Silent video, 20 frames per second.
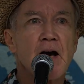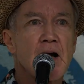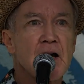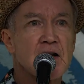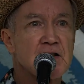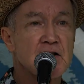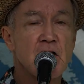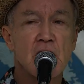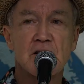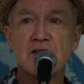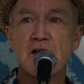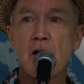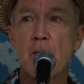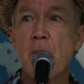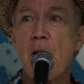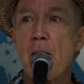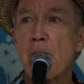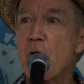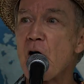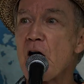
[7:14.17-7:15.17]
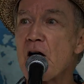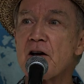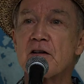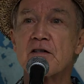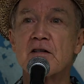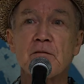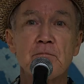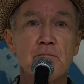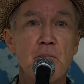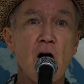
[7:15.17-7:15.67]
It's not some
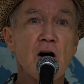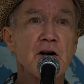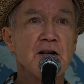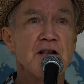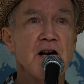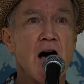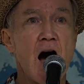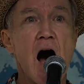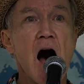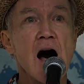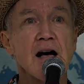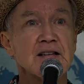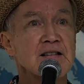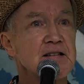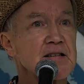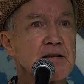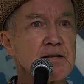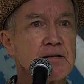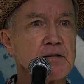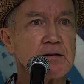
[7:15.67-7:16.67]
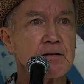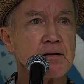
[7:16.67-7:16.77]
brand of body art.